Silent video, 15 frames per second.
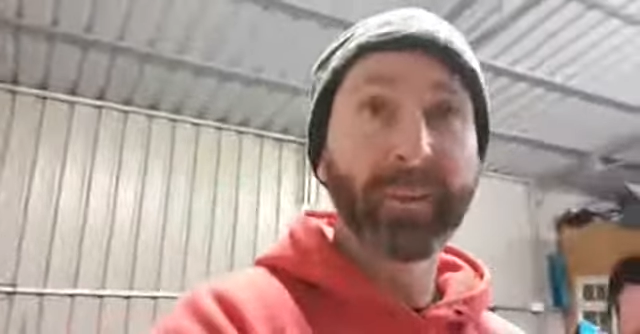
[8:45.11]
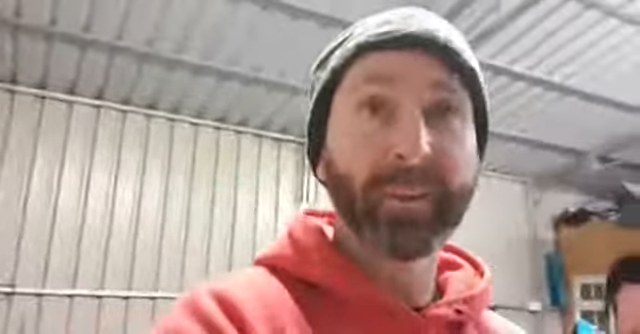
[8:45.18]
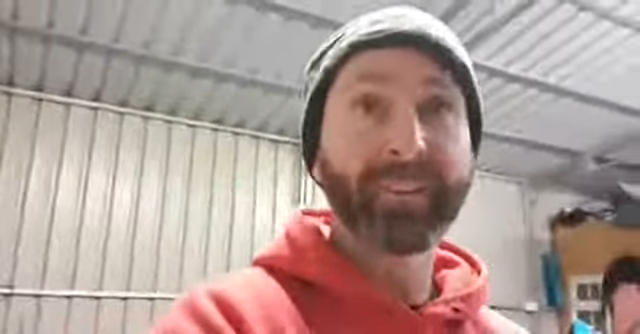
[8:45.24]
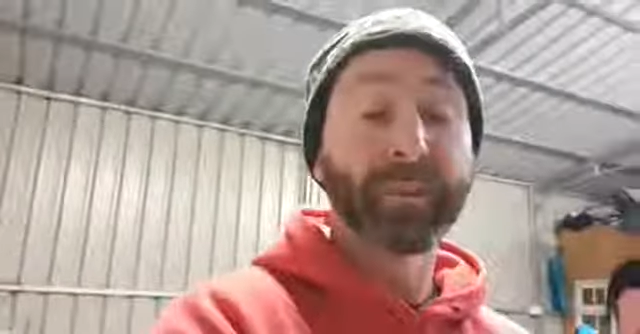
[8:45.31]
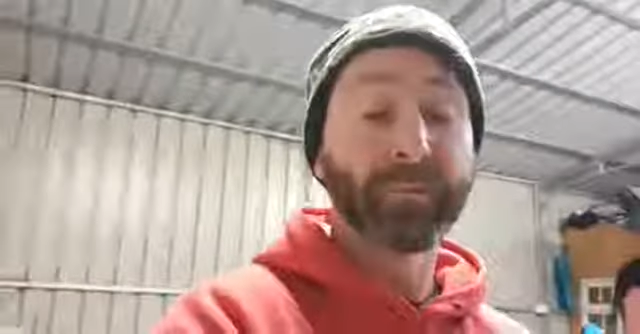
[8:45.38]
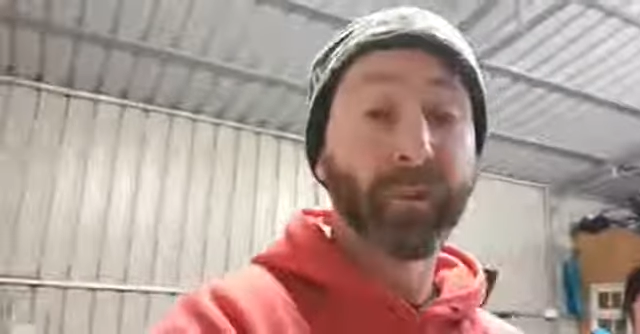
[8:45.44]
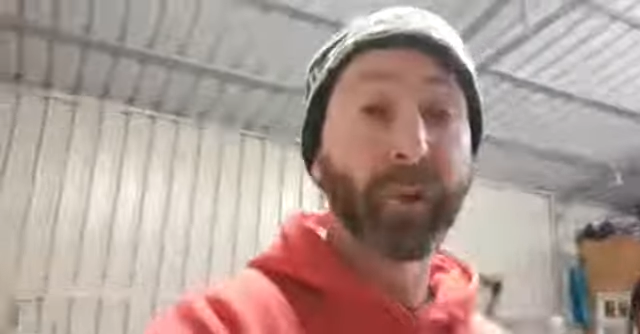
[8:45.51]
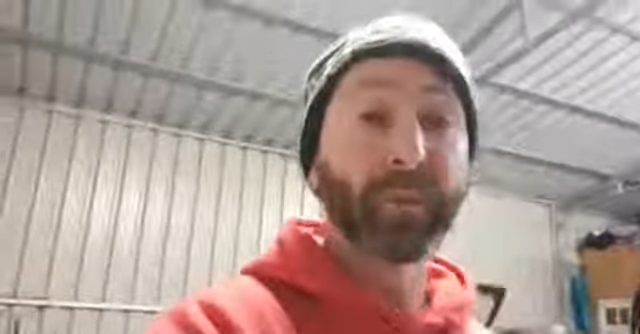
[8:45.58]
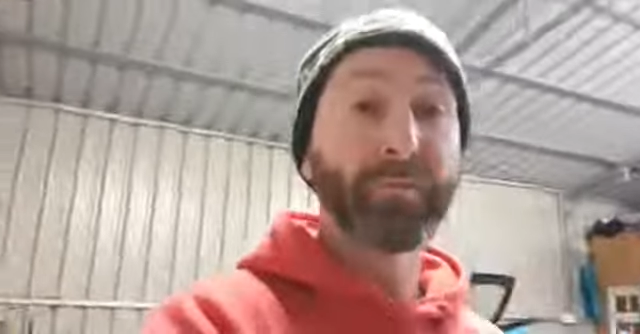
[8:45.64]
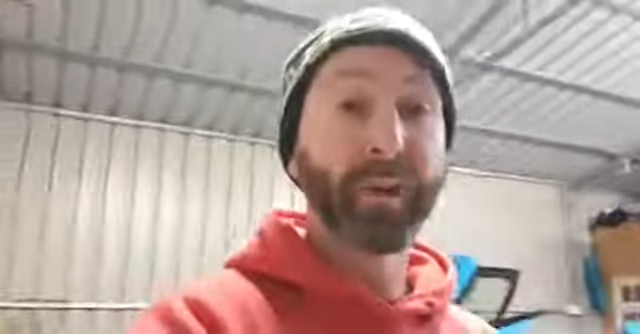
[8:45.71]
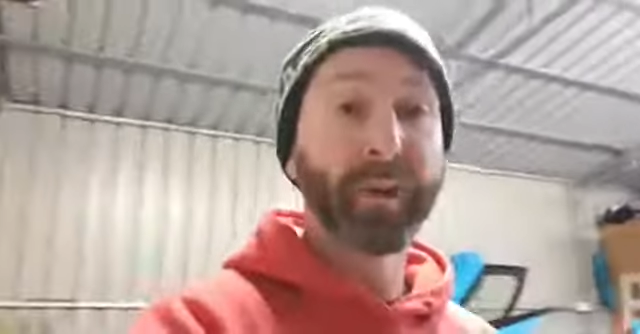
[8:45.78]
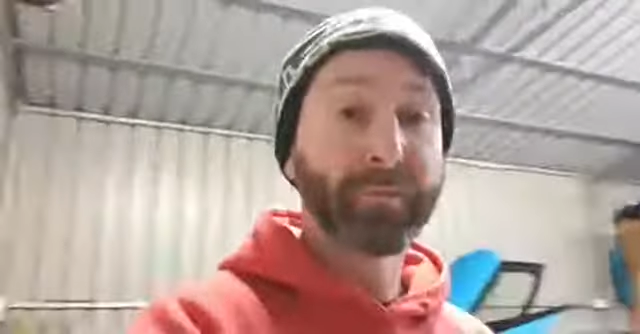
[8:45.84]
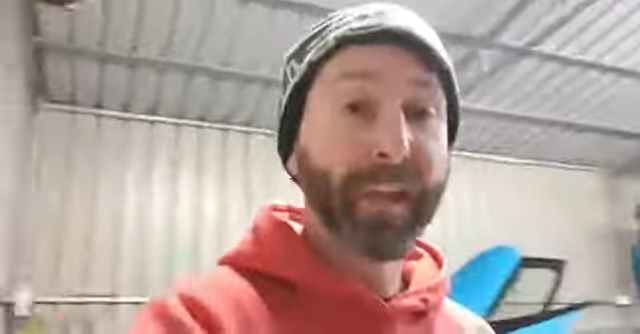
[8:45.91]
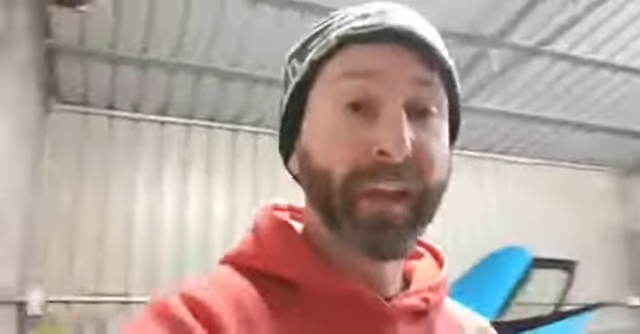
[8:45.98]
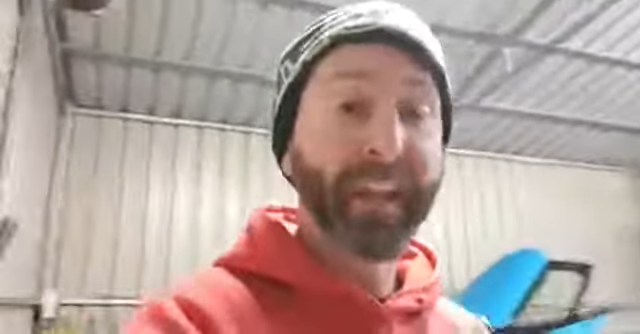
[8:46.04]
printing
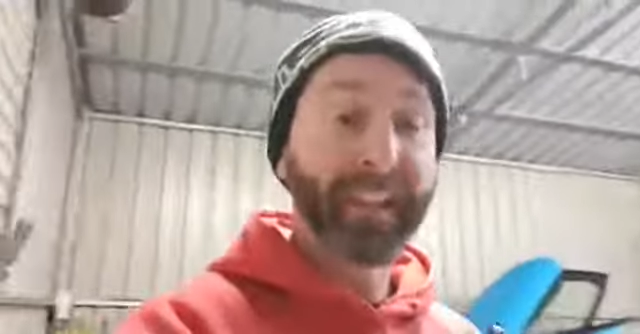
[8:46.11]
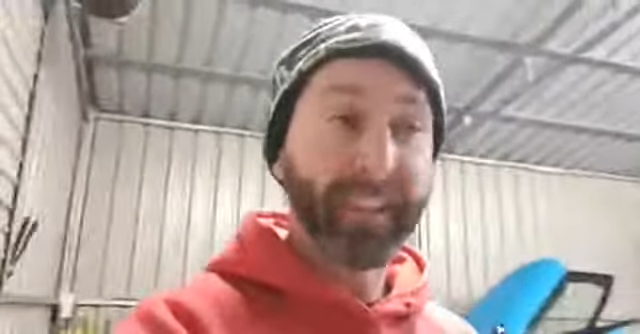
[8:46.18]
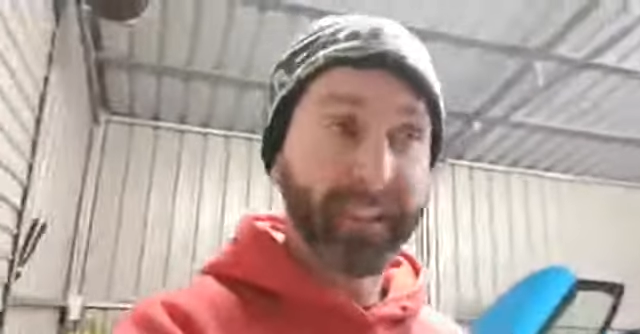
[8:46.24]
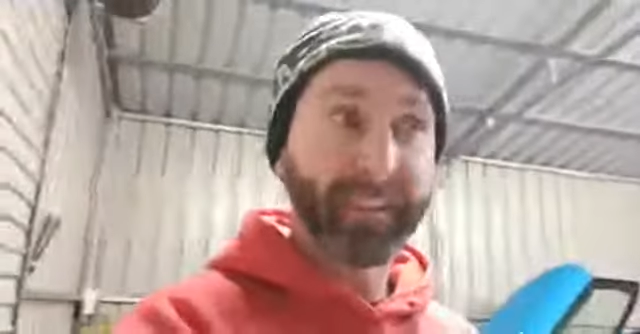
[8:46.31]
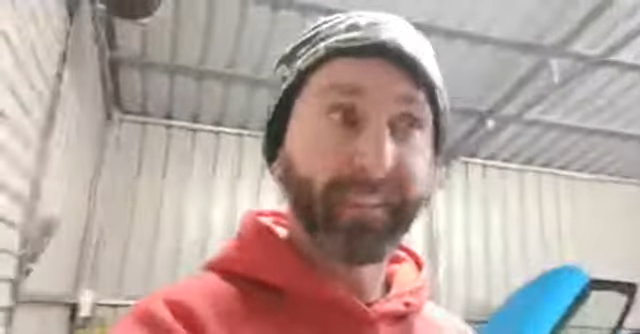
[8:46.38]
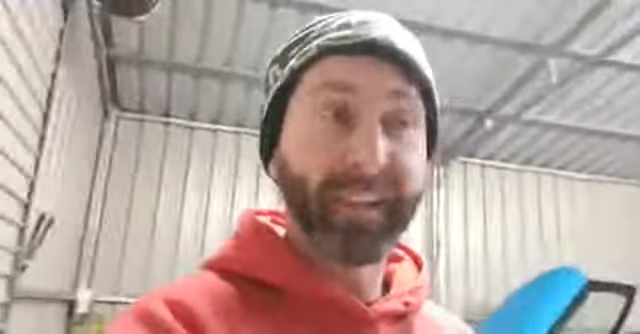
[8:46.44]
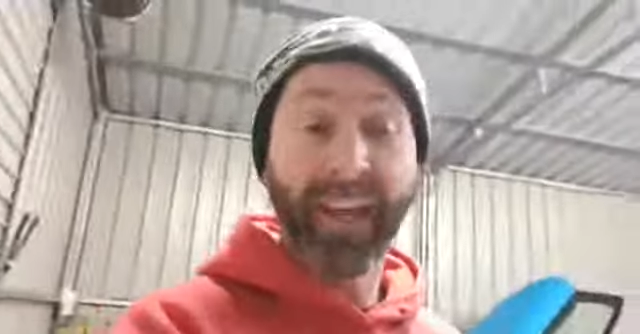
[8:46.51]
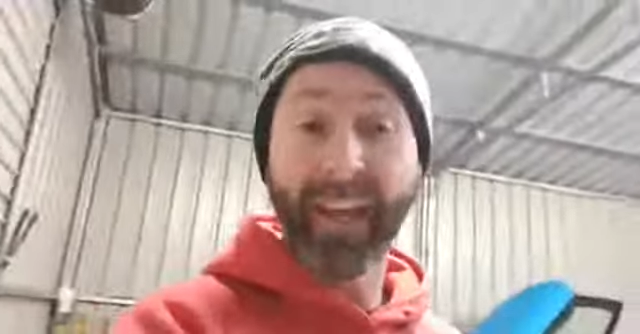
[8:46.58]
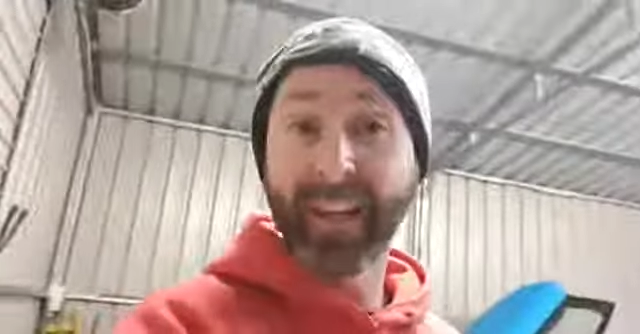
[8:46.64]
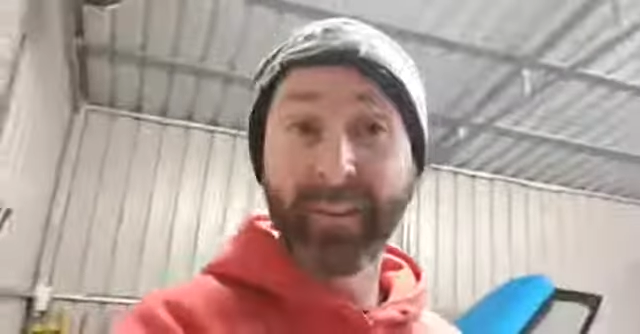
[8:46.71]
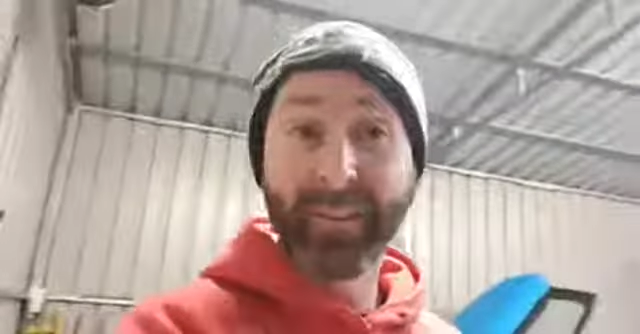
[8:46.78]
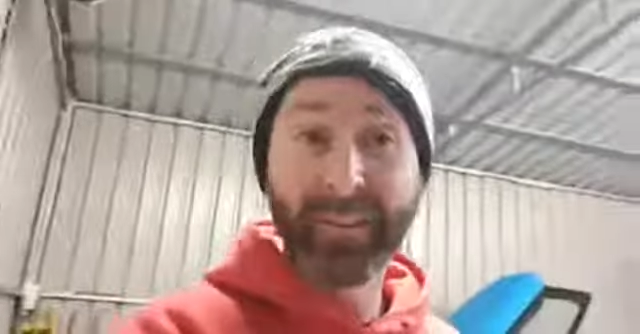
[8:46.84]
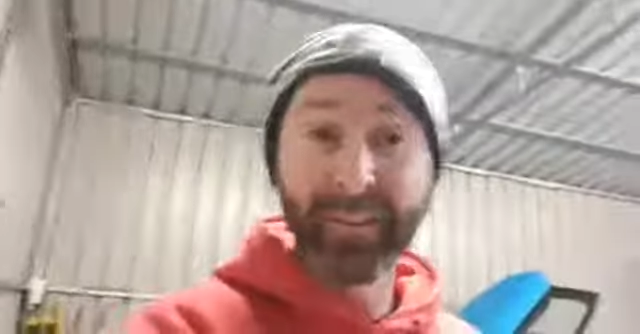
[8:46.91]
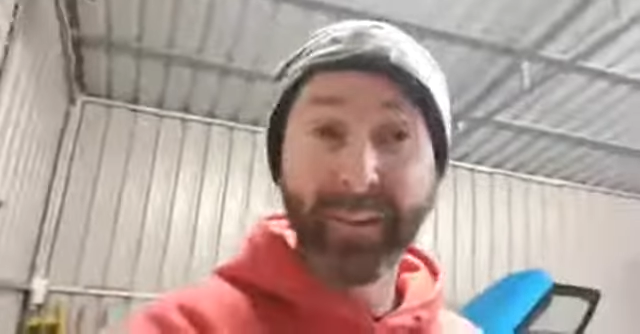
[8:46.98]
45k in a day or